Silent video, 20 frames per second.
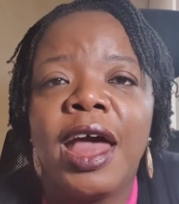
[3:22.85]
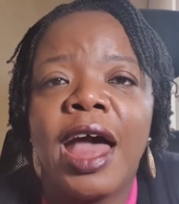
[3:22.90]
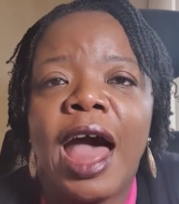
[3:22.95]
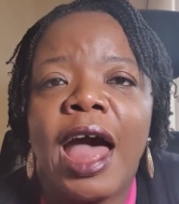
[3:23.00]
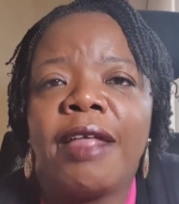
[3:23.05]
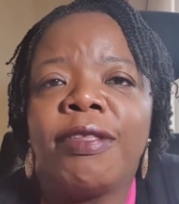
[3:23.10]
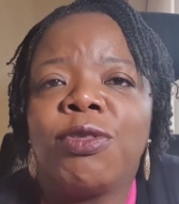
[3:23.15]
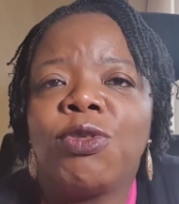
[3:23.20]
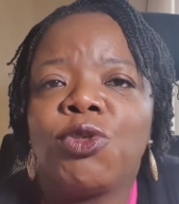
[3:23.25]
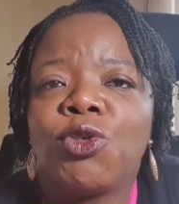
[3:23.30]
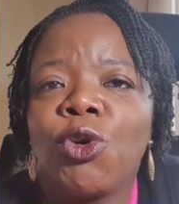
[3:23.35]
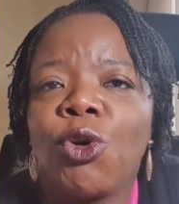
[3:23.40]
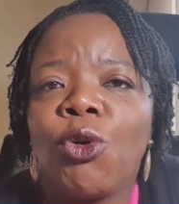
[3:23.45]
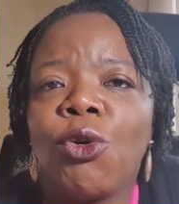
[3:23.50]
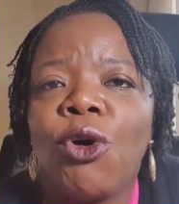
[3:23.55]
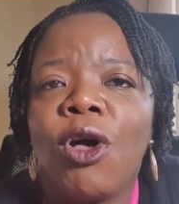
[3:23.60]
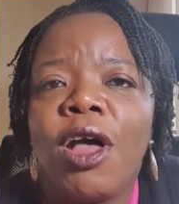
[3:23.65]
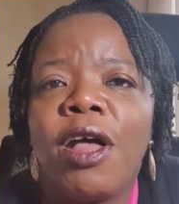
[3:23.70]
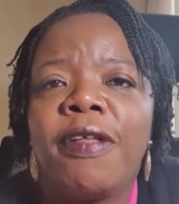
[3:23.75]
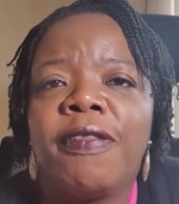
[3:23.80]
And
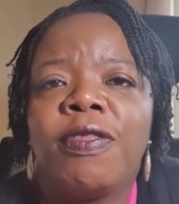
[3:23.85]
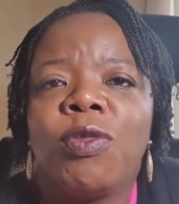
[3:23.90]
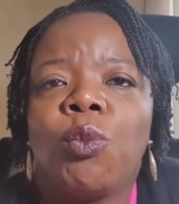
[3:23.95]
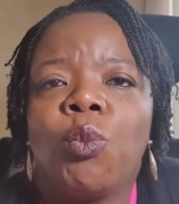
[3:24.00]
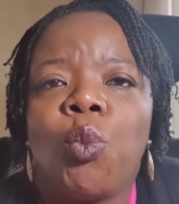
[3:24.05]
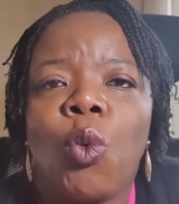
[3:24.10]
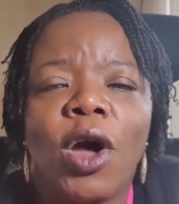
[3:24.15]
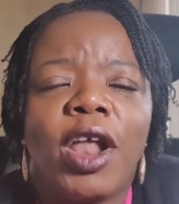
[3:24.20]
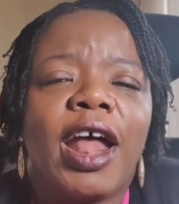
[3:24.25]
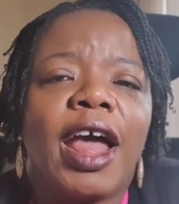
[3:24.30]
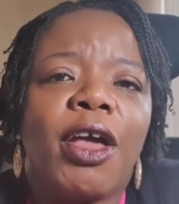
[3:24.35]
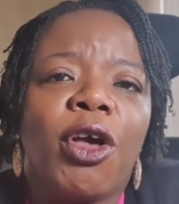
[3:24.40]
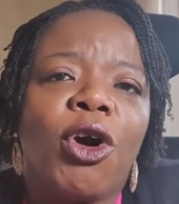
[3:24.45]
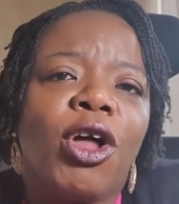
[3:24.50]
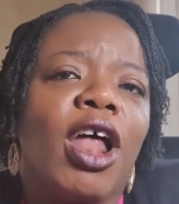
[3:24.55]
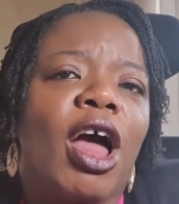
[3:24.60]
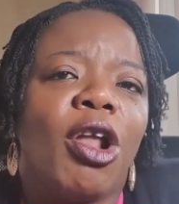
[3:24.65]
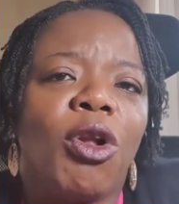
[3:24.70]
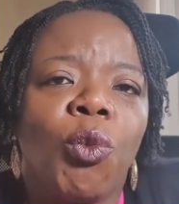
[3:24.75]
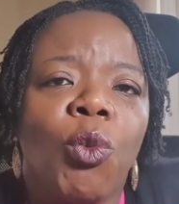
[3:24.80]
so what I got
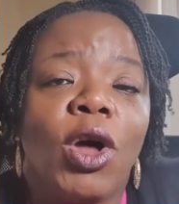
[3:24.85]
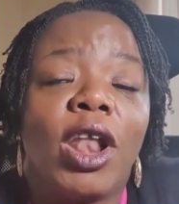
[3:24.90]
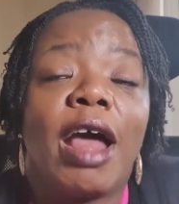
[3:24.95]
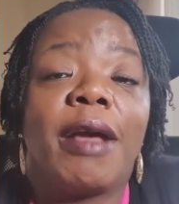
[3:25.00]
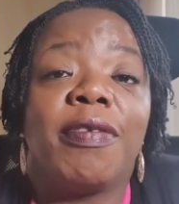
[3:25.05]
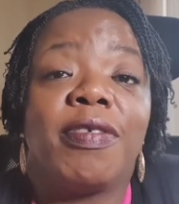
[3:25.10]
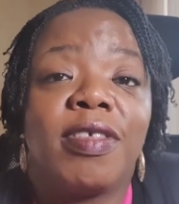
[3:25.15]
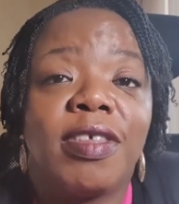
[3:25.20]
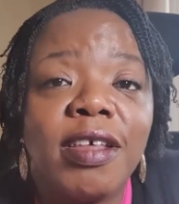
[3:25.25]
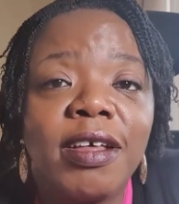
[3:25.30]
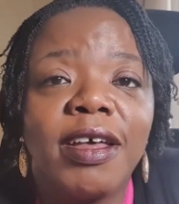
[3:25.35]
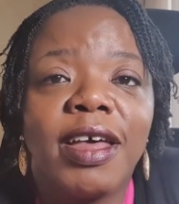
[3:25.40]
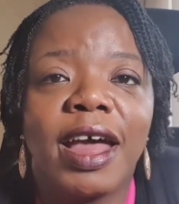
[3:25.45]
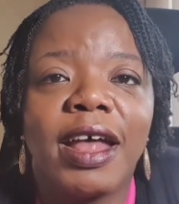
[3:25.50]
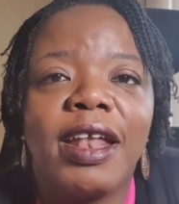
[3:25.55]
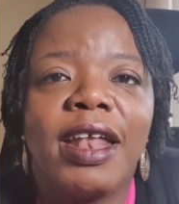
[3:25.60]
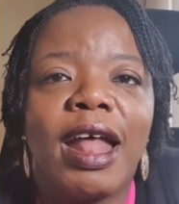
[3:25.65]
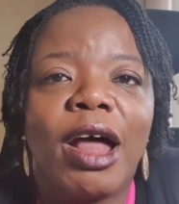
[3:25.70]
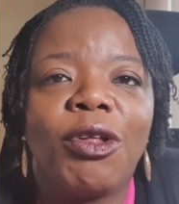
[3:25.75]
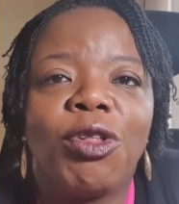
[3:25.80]
out, what I'm still
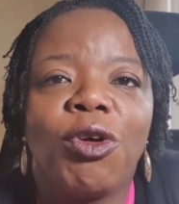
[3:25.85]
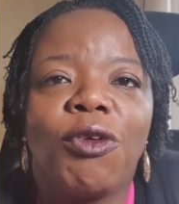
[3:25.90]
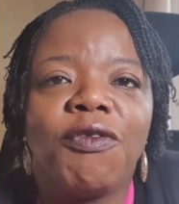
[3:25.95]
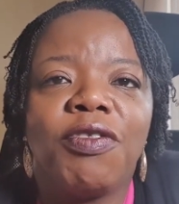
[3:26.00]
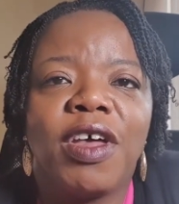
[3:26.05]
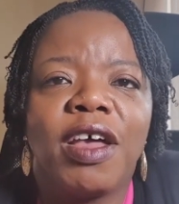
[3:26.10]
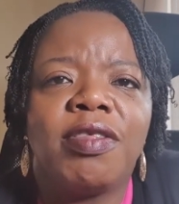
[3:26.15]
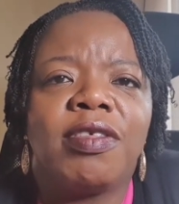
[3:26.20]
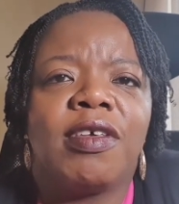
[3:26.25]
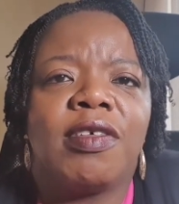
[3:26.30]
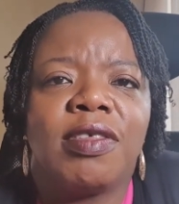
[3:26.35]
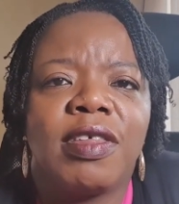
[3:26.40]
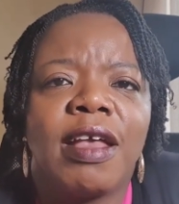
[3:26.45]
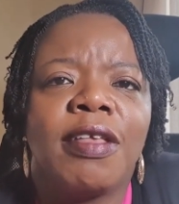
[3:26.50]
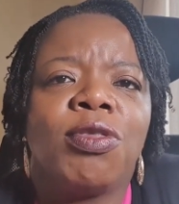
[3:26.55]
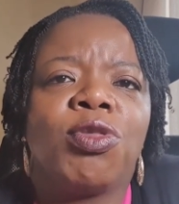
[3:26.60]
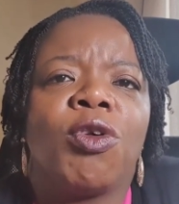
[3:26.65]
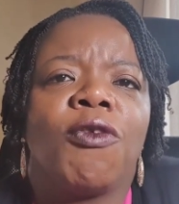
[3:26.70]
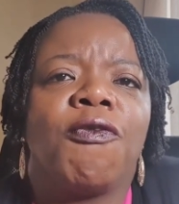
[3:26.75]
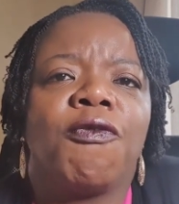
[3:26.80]
getting out of there is a
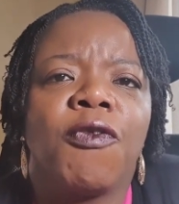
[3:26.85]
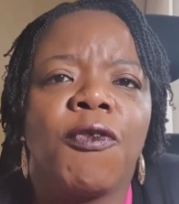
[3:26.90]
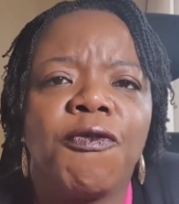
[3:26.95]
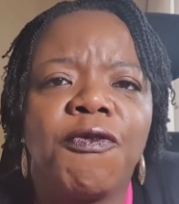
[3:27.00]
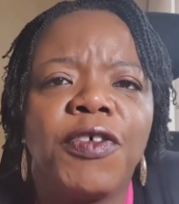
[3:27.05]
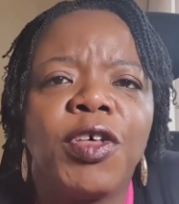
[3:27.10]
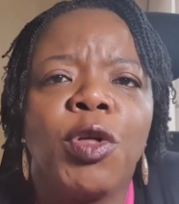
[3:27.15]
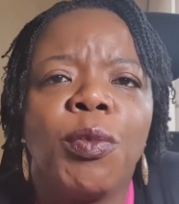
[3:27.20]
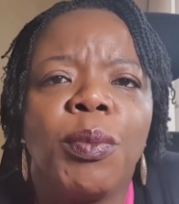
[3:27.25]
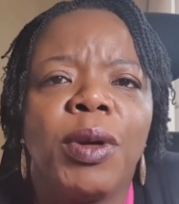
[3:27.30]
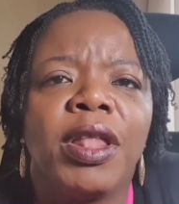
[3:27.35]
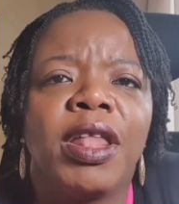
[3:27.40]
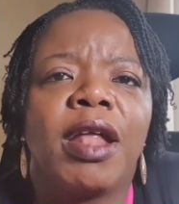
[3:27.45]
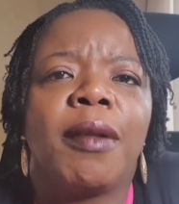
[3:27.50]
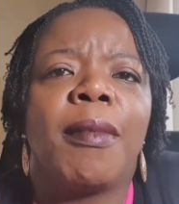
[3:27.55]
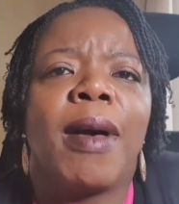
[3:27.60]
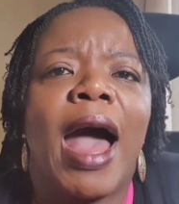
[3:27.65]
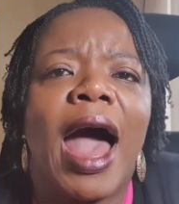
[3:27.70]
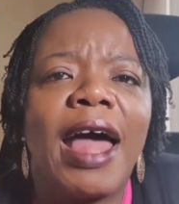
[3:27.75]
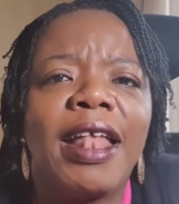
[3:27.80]
sense of fulfillment that
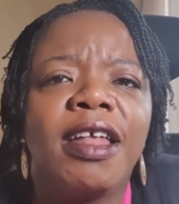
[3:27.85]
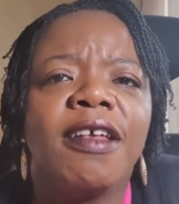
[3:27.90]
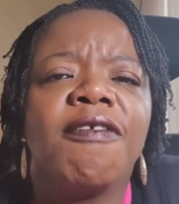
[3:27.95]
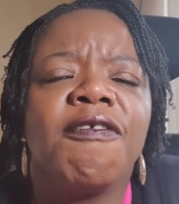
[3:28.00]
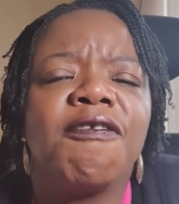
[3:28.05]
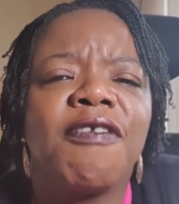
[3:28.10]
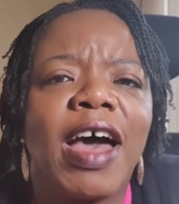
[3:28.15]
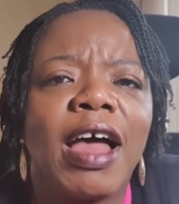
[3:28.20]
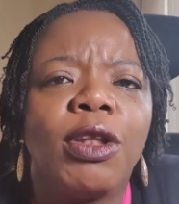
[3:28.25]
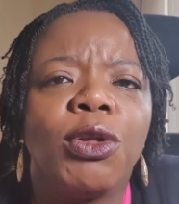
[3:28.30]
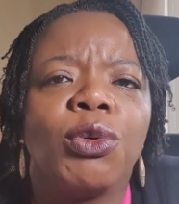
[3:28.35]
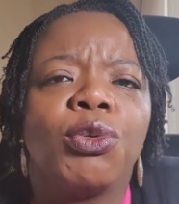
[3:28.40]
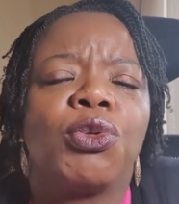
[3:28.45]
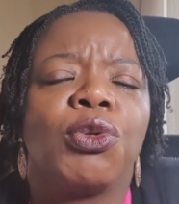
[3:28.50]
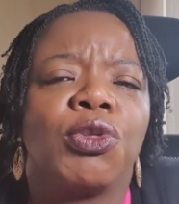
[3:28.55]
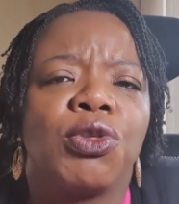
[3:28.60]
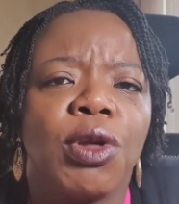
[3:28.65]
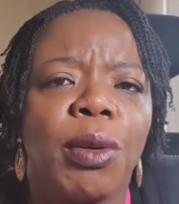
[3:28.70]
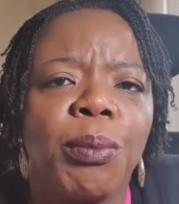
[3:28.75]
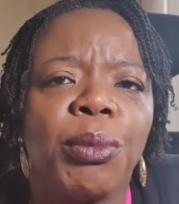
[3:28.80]
I'm adding value to
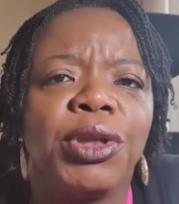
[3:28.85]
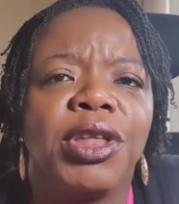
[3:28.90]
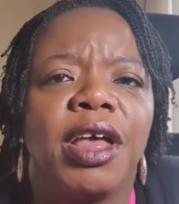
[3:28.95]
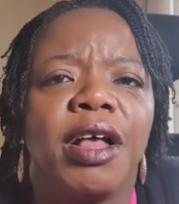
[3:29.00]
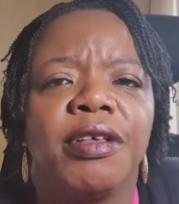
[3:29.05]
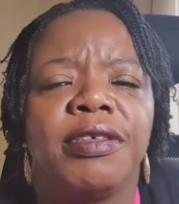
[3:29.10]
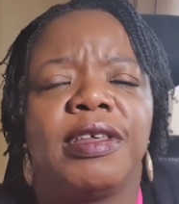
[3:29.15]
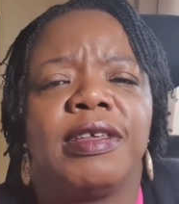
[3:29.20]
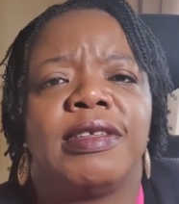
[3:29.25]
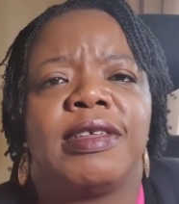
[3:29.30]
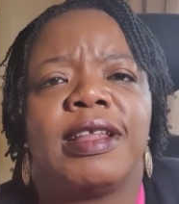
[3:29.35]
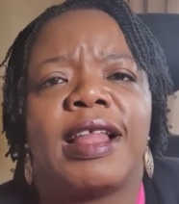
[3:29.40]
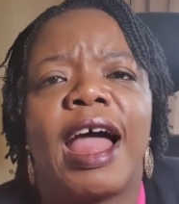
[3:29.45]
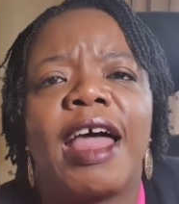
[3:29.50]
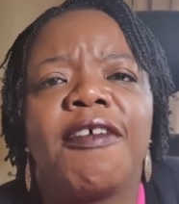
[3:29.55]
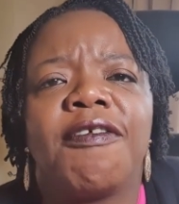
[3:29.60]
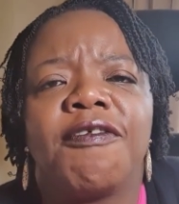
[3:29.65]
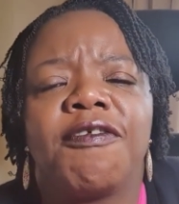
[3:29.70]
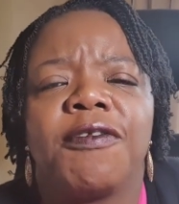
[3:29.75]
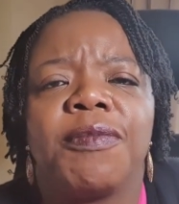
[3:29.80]
somebody else's
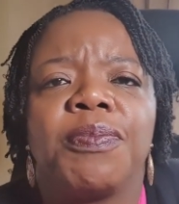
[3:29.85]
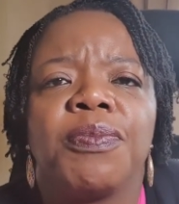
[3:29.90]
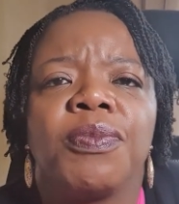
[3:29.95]
life.